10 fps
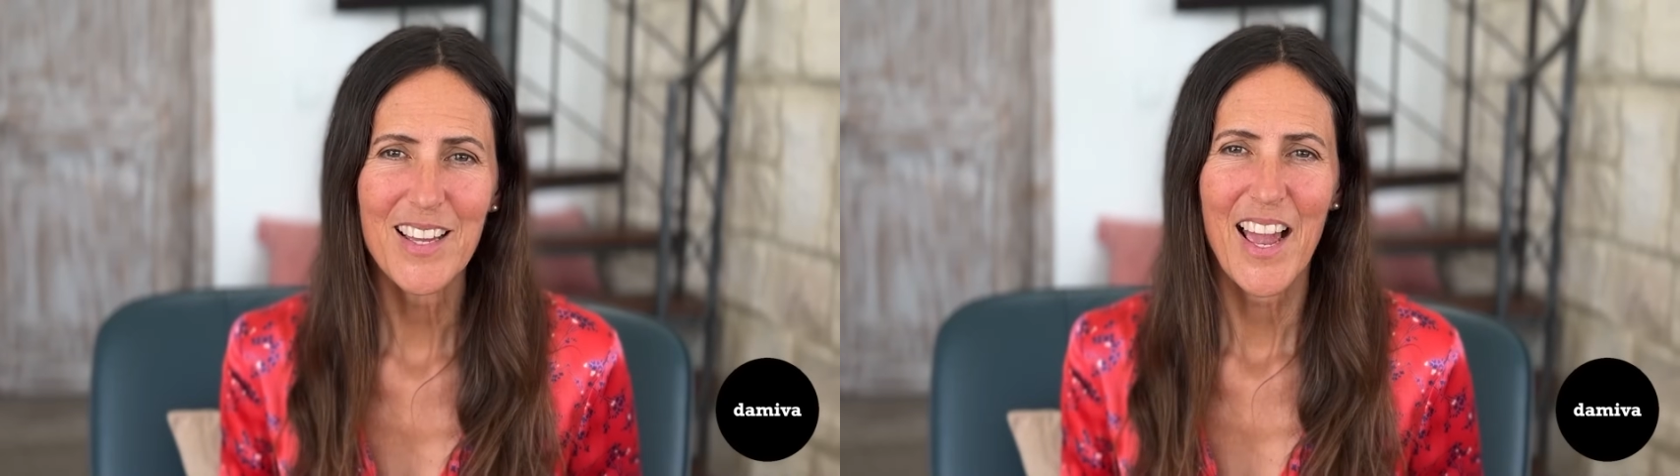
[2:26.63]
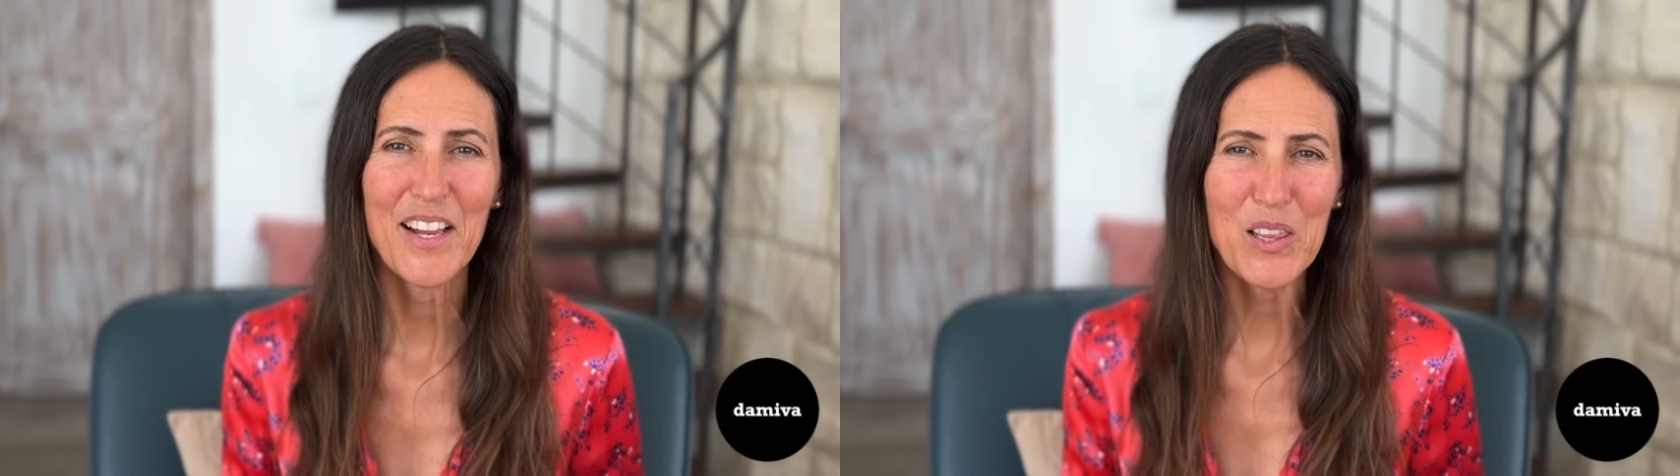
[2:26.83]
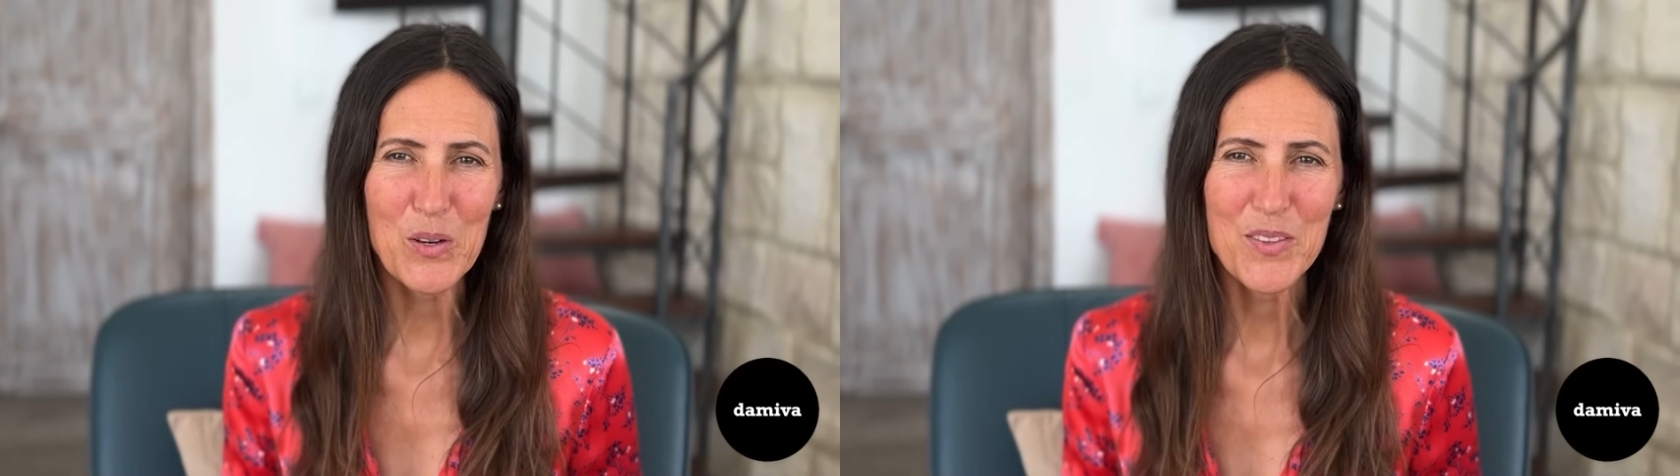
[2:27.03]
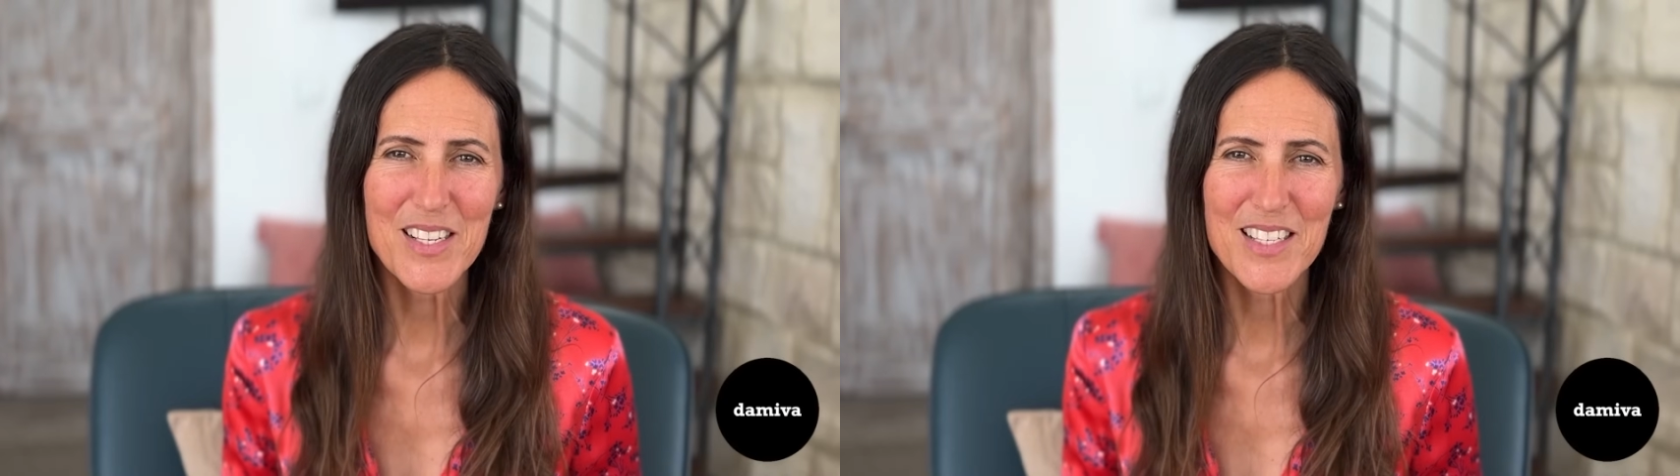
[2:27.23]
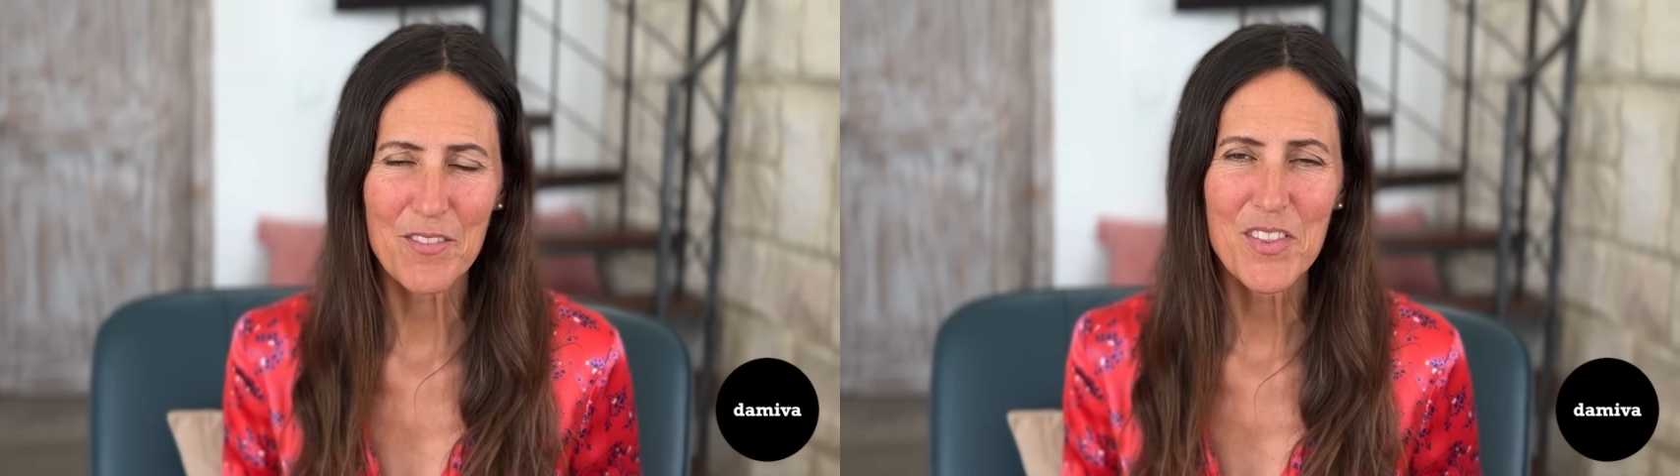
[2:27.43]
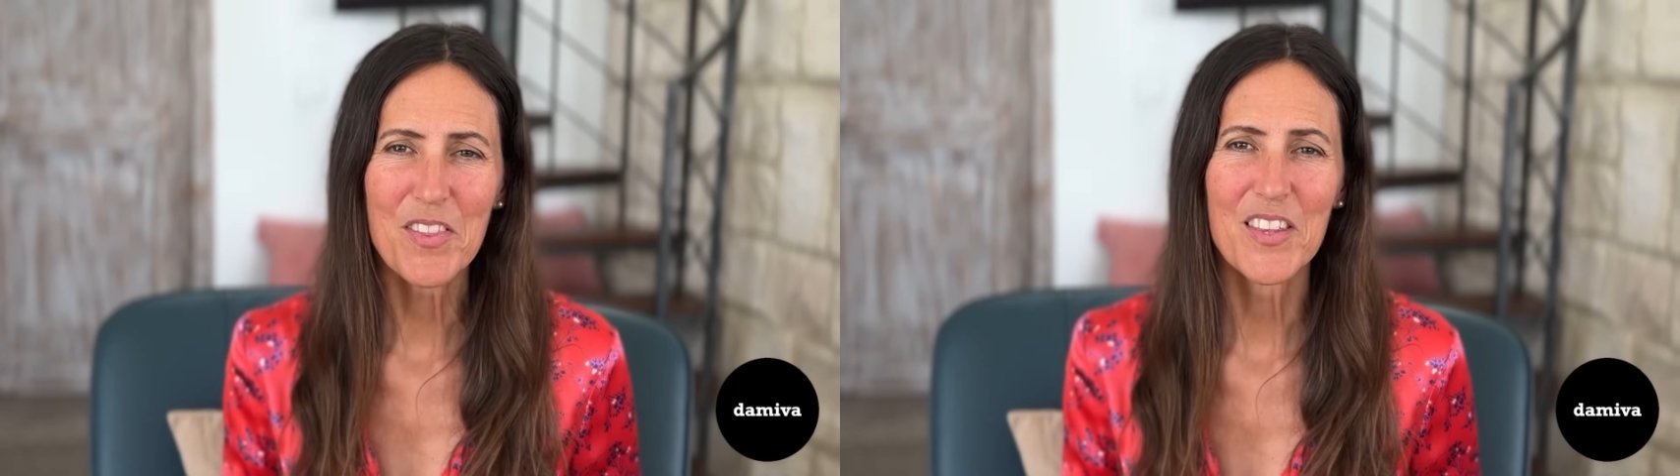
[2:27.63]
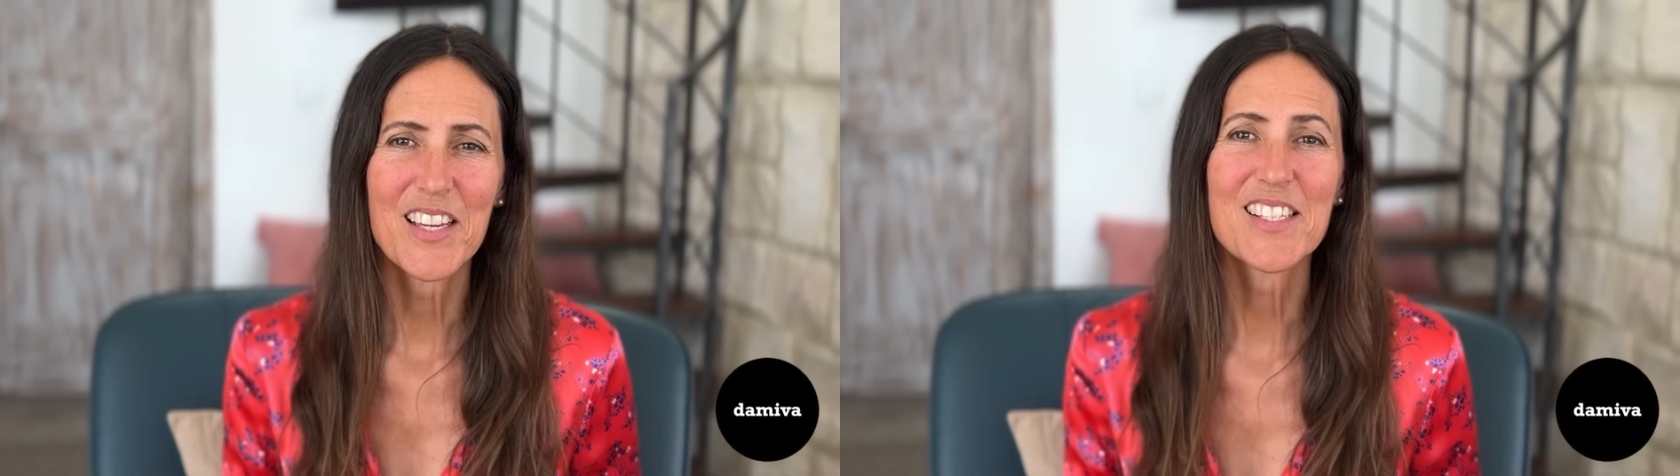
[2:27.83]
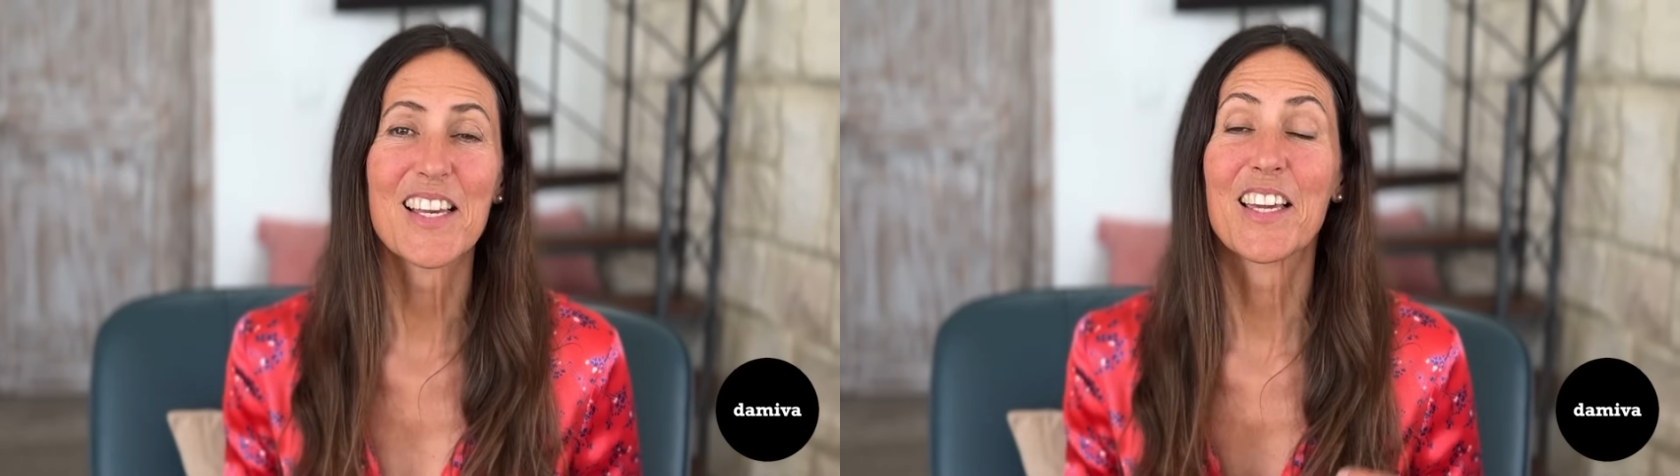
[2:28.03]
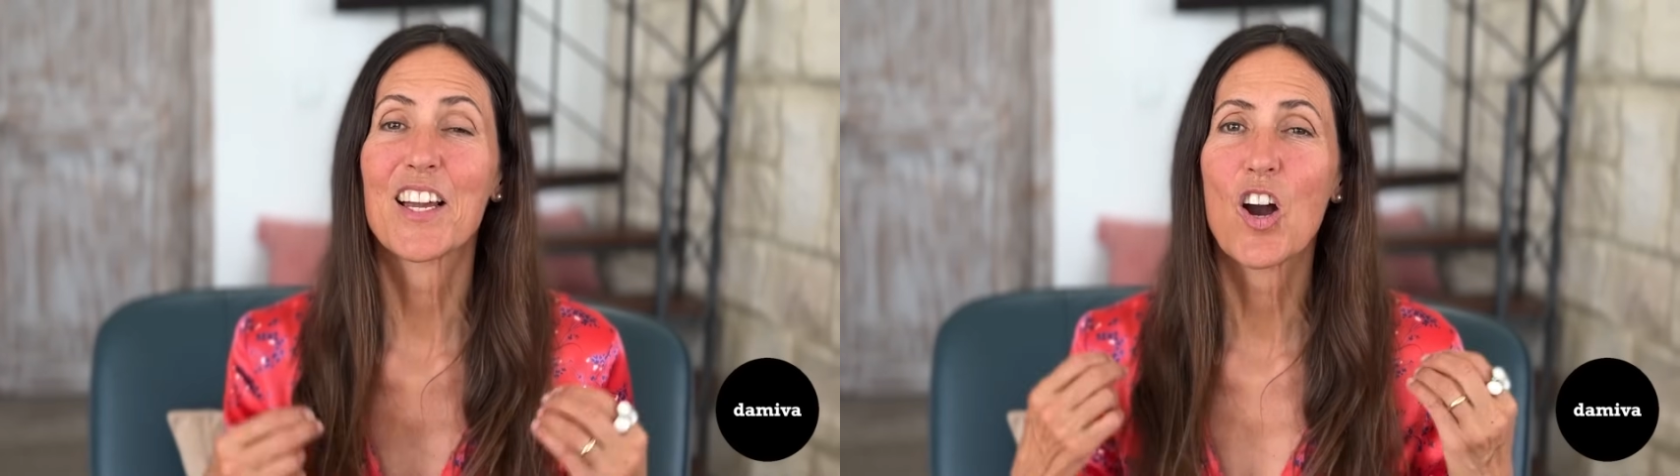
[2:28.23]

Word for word: and learned the seven things that can